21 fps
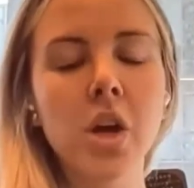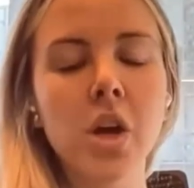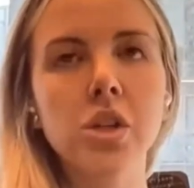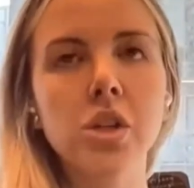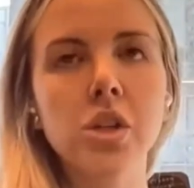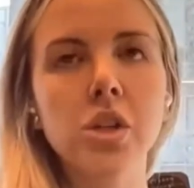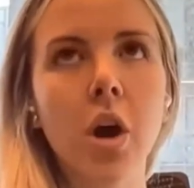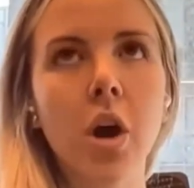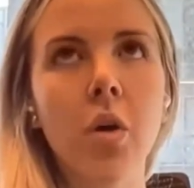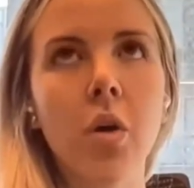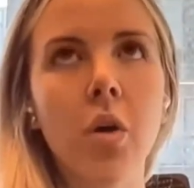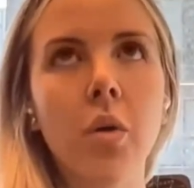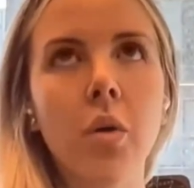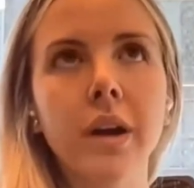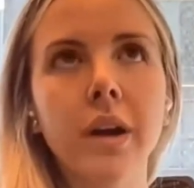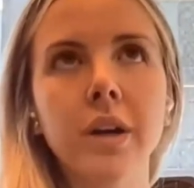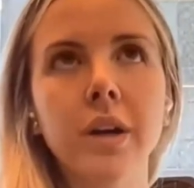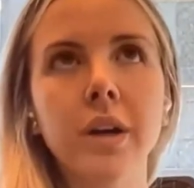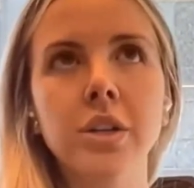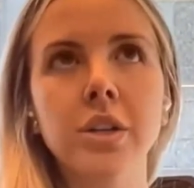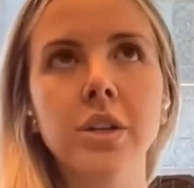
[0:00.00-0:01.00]
So
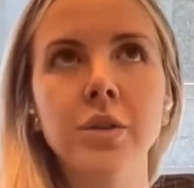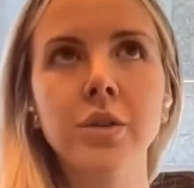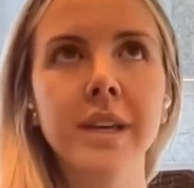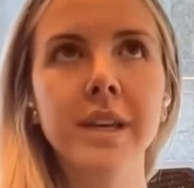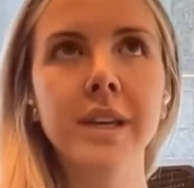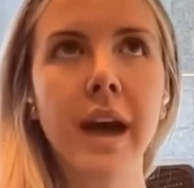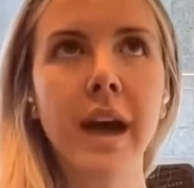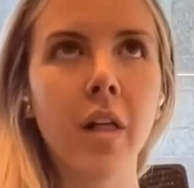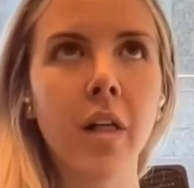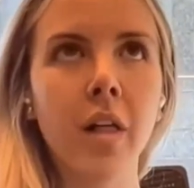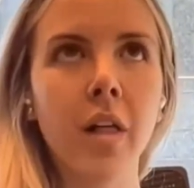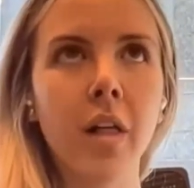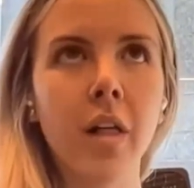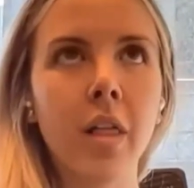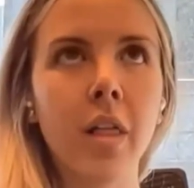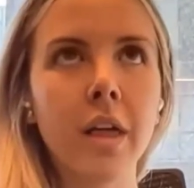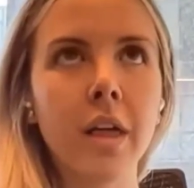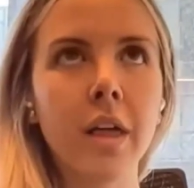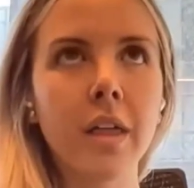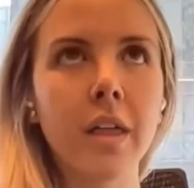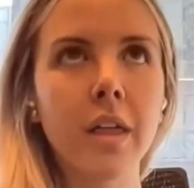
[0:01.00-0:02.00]
could you
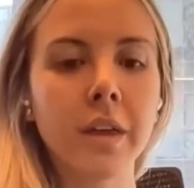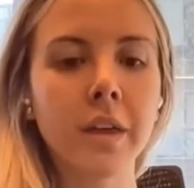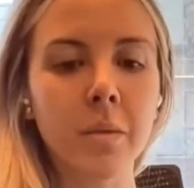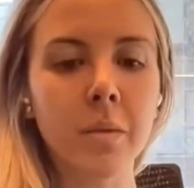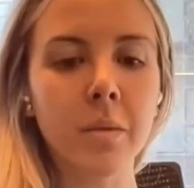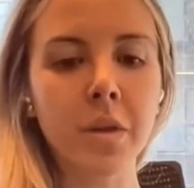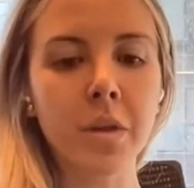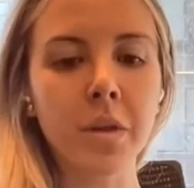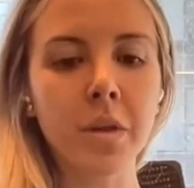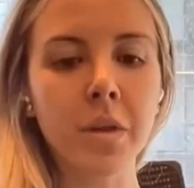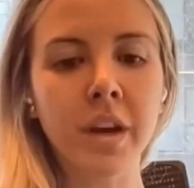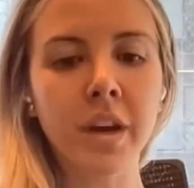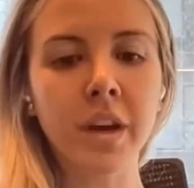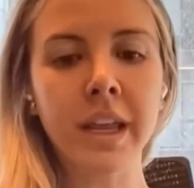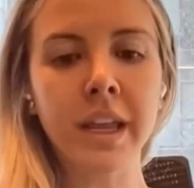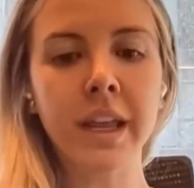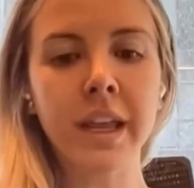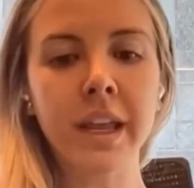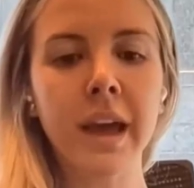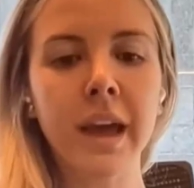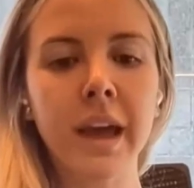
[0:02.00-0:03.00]
tell the
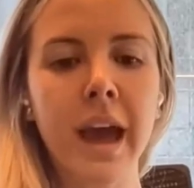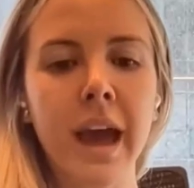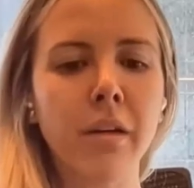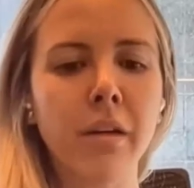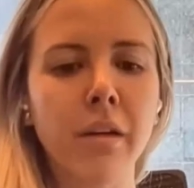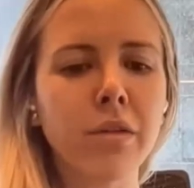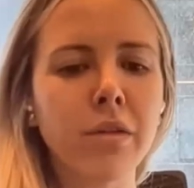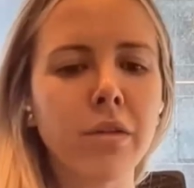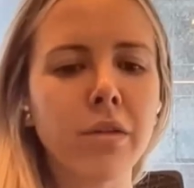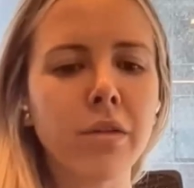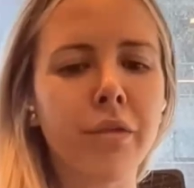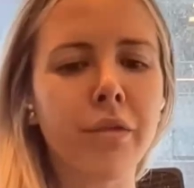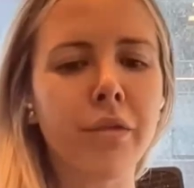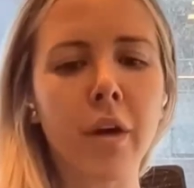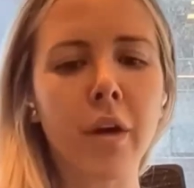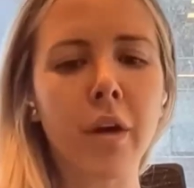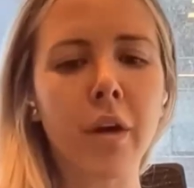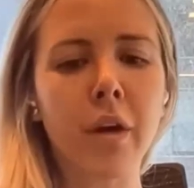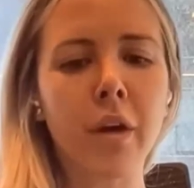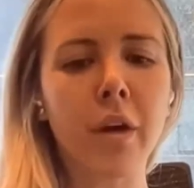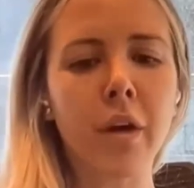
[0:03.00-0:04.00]
community how you
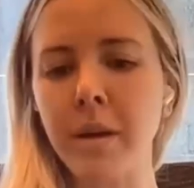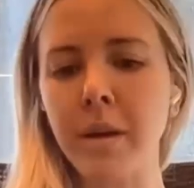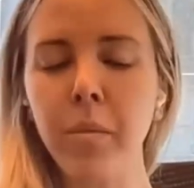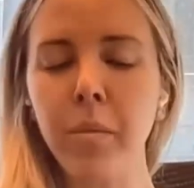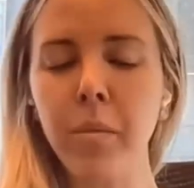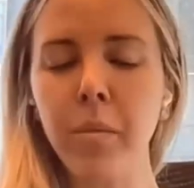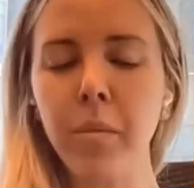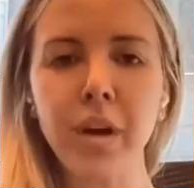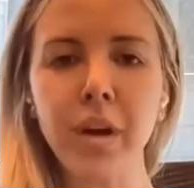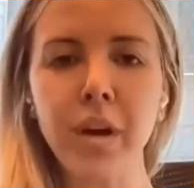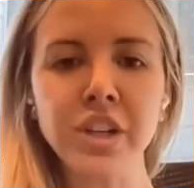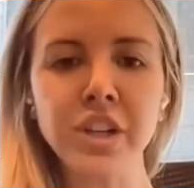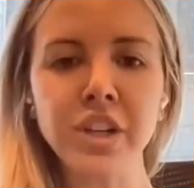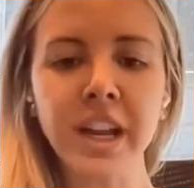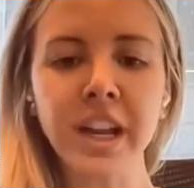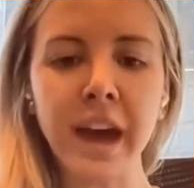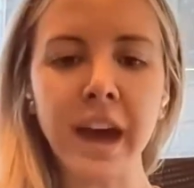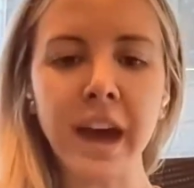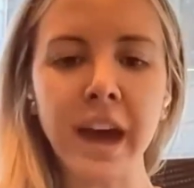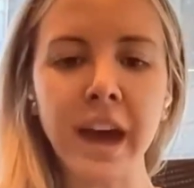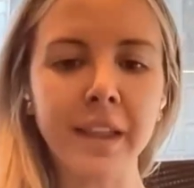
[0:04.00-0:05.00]
heard about Project
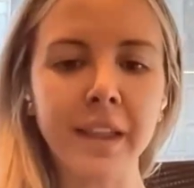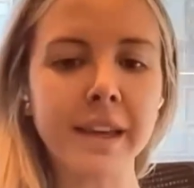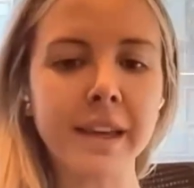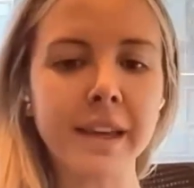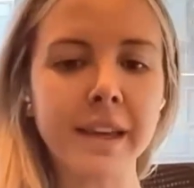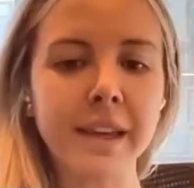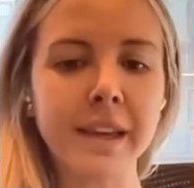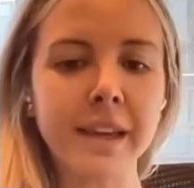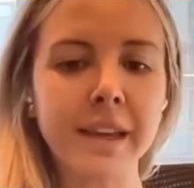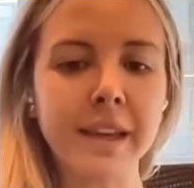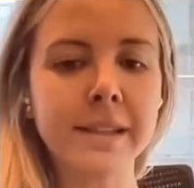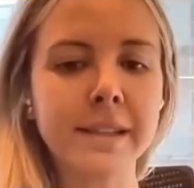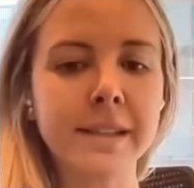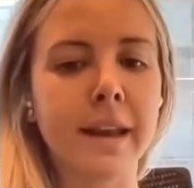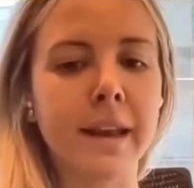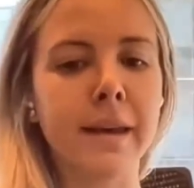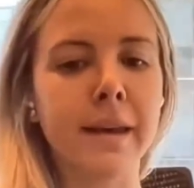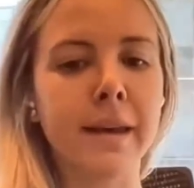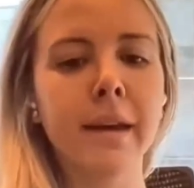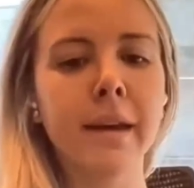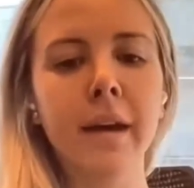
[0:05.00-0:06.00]
Catalyst and